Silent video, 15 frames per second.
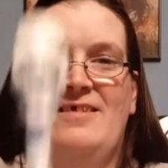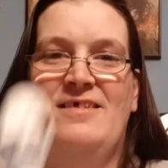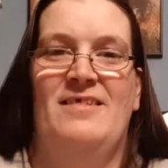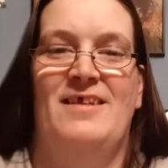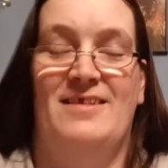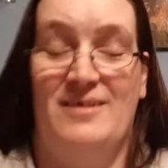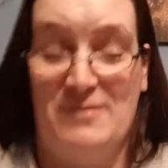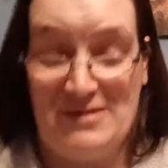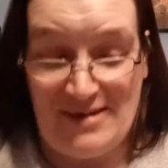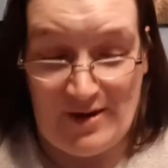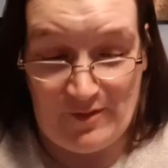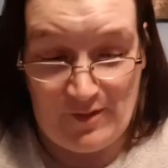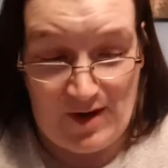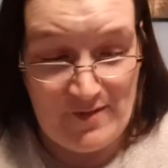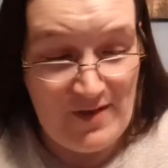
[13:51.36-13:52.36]
That's going to be
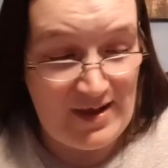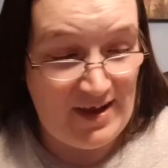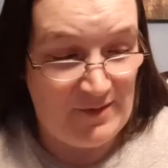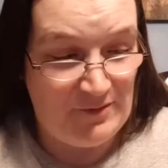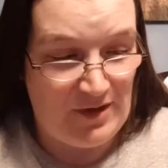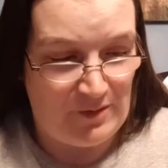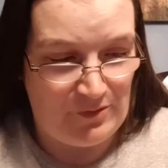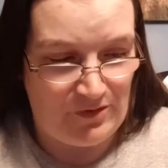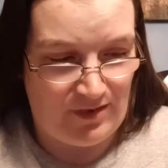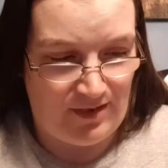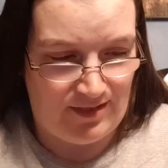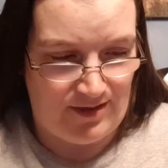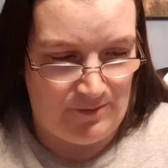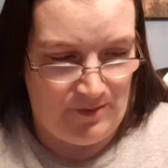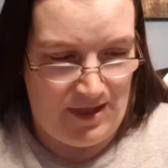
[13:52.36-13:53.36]
terrifying. If that comes off as a
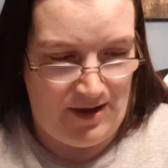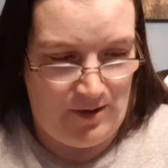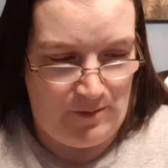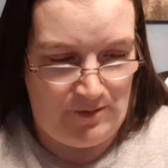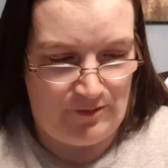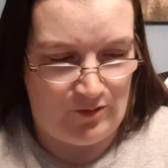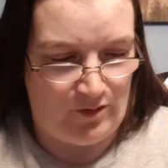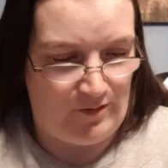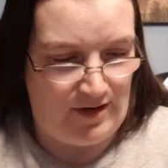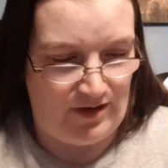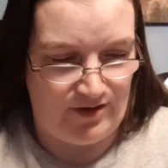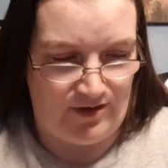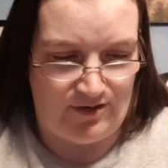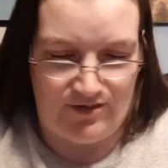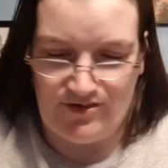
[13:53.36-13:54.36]
thumbnail before I've had a
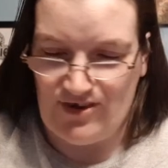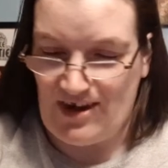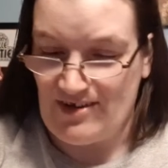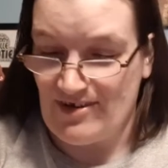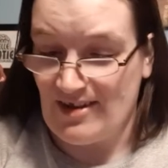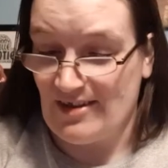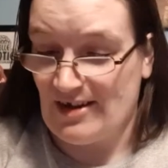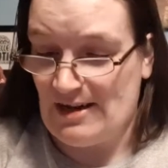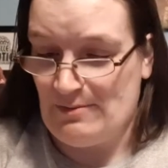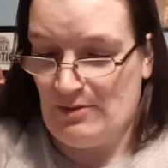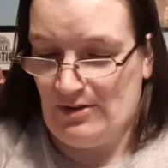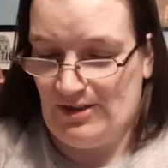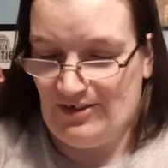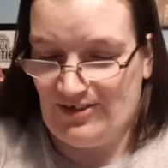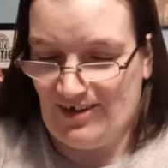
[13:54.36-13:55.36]
chance to change it, then I
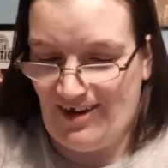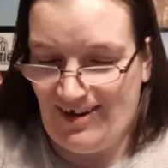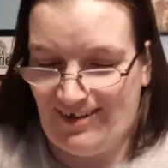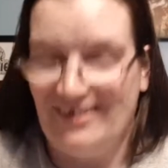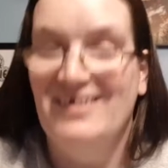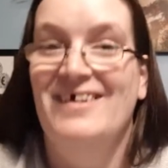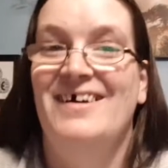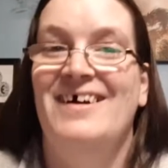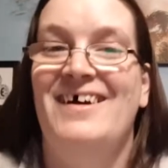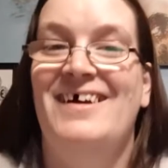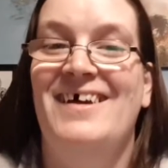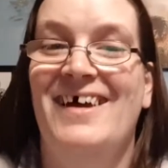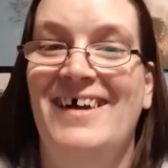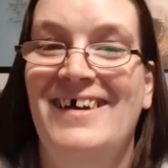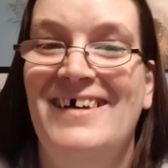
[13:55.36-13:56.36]
apologise.
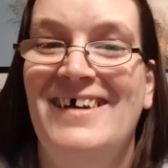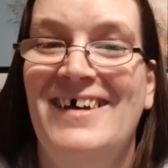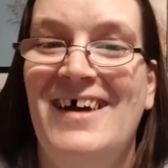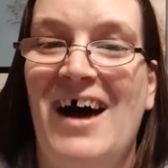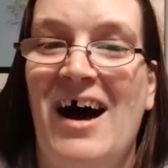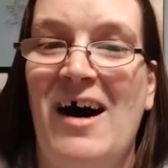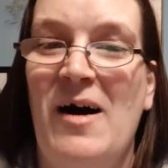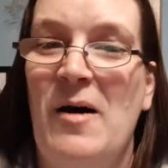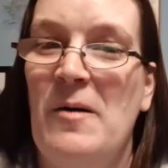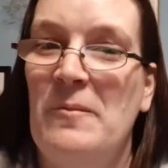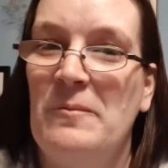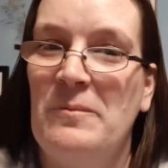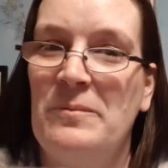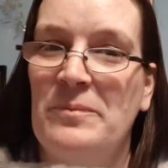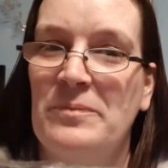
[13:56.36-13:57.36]
there we go.